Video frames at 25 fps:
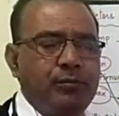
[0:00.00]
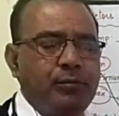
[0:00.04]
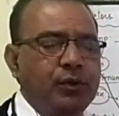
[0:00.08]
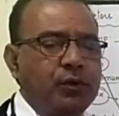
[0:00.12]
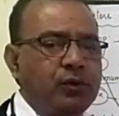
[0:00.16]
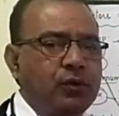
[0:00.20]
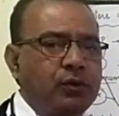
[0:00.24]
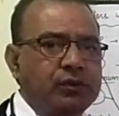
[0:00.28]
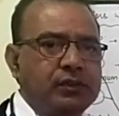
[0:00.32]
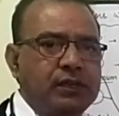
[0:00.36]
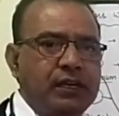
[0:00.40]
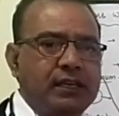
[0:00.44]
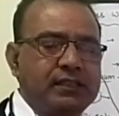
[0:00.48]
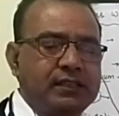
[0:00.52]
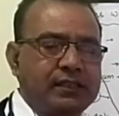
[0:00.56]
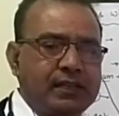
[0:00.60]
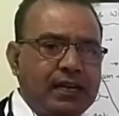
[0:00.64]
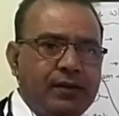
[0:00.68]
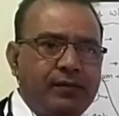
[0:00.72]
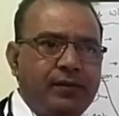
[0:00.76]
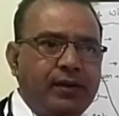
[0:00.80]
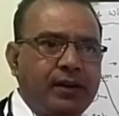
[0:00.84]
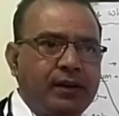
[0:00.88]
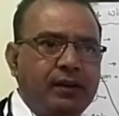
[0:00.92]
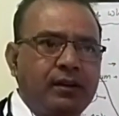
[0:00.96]
because at
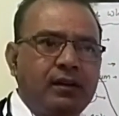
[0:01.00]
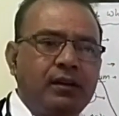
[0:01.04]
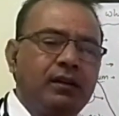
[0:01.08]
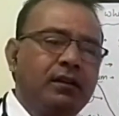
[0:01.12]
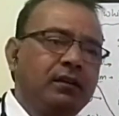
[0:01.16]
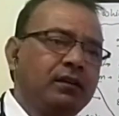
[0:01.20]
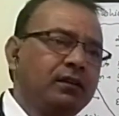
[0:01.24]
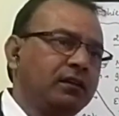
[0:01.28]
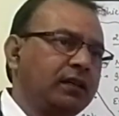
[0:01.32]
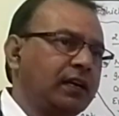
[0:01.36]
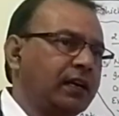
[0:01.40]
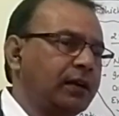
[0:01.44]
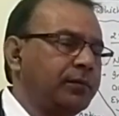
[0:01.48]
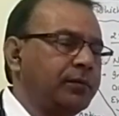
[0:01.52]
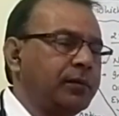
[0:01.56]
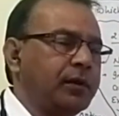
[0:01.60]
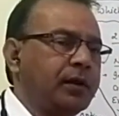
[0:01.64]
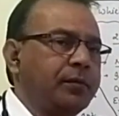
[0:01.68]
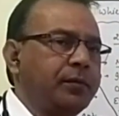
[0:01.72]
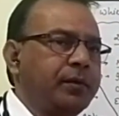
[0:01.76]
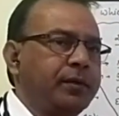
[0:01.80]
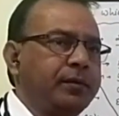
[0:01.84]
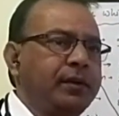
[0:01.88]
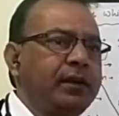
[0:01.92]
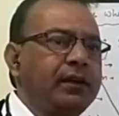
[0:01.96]
7 that
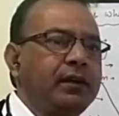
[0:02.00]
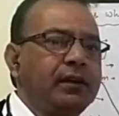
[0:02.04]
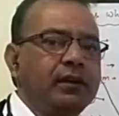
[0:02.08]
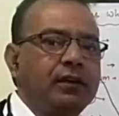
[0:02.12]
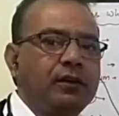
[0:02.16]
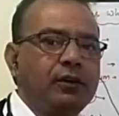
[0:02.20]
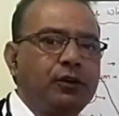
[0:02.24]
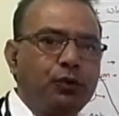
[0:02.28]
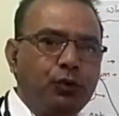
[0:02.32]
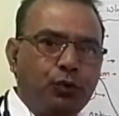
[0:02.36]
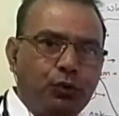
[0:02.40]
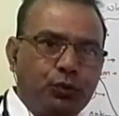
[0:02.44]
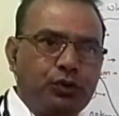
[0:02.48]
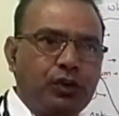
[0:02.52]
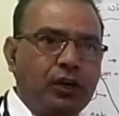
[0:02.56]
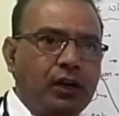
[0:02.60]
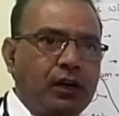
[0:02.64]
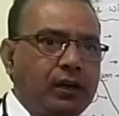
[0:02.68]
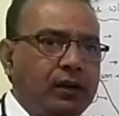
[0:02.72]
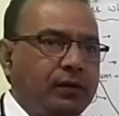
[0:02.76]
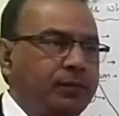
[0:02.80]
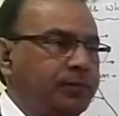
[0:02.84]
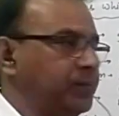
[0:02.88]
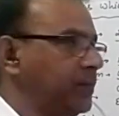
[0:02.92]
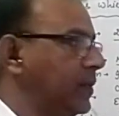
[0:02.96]
may be
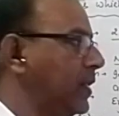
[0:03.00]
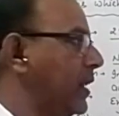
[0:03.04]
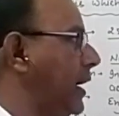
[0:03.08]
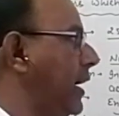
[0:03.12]
neutral,